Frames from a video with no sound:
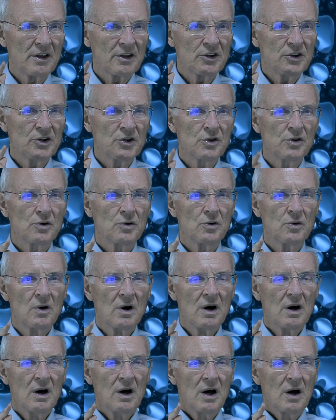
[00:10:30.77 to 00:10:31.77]
you
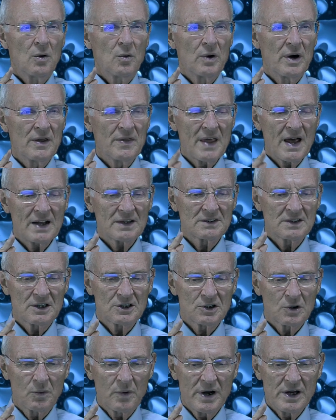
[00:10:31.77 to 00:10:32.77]
were in that
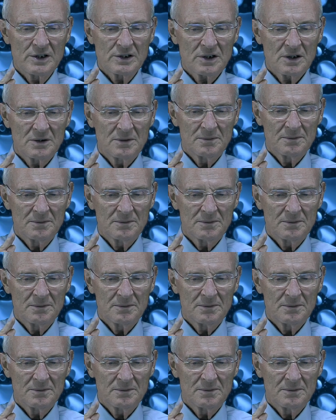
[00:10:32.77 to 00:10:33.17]
situation.